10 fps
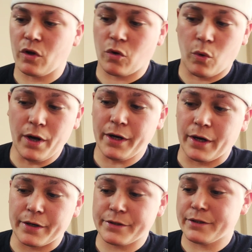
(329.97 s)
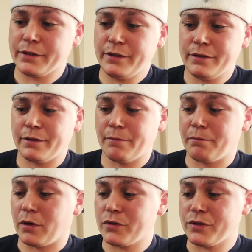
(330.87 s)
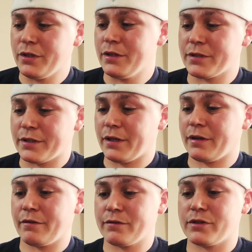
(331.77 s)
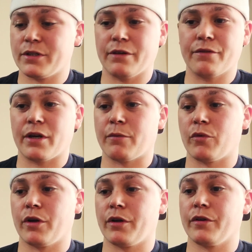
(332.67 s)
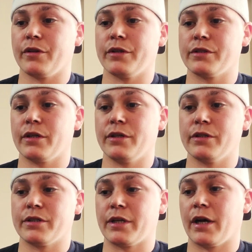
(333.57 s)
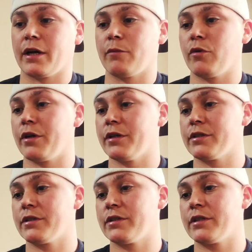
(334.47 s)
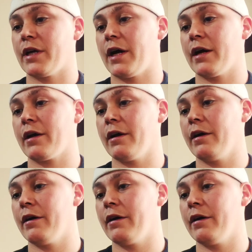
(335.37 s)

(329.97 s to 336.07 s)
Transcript: Quite honestly, most of the stuff that I'm running on this is stock. I'm running a stock